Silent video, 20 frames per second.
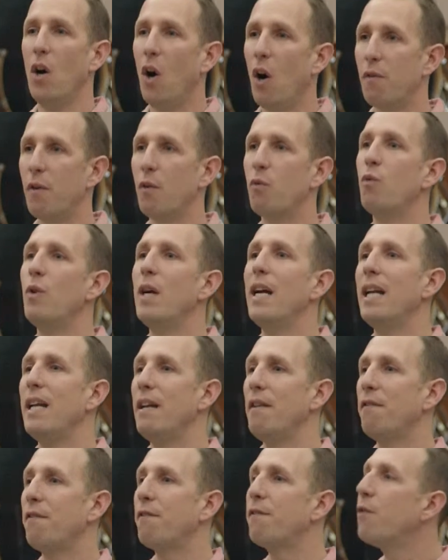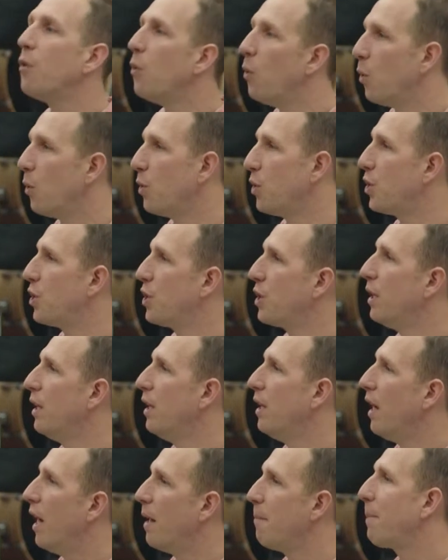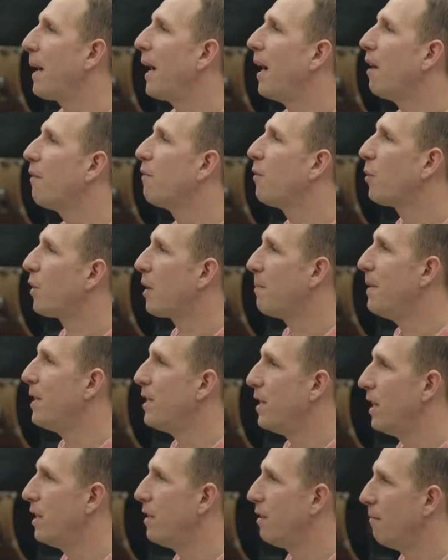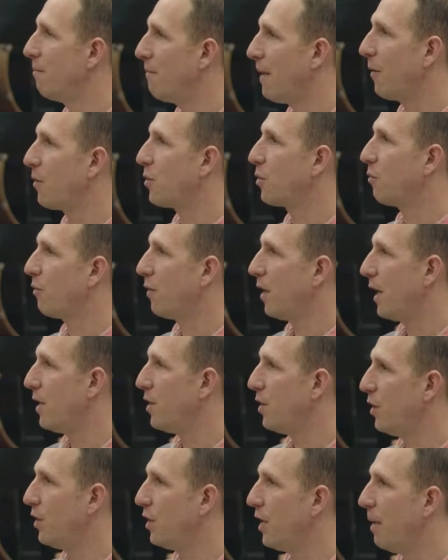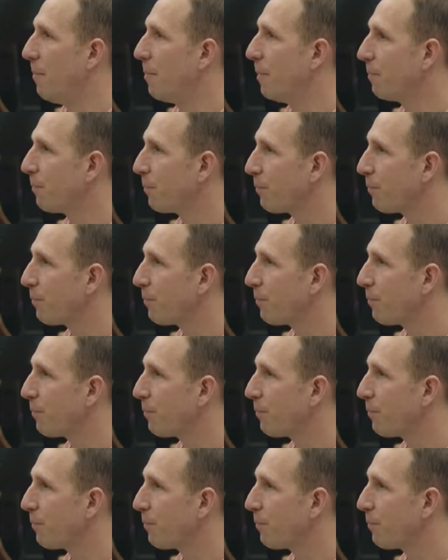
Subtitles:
of a really forged and powerful committed marital relationship.